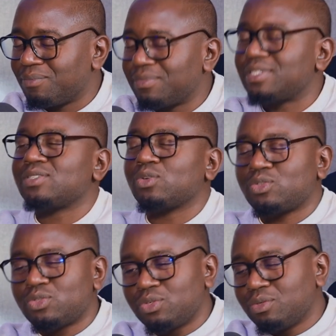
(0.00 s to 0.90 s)
Which is
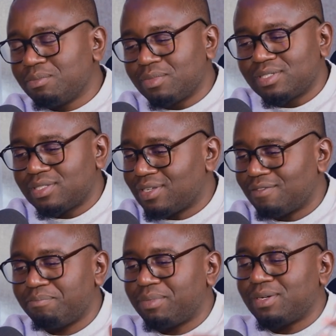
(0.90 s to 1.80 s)
not true. Because
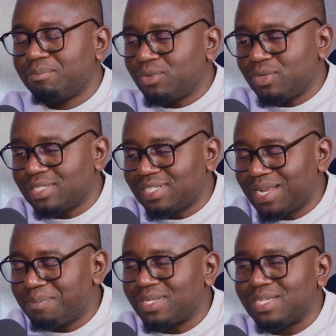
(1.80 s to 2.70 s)
been in
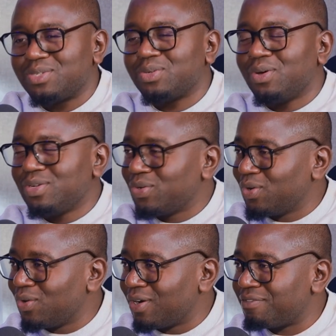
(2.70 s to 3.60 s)
startups and you're
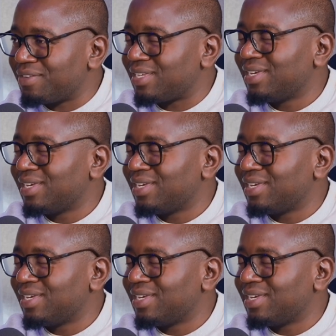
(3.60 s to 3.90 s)
no longer free.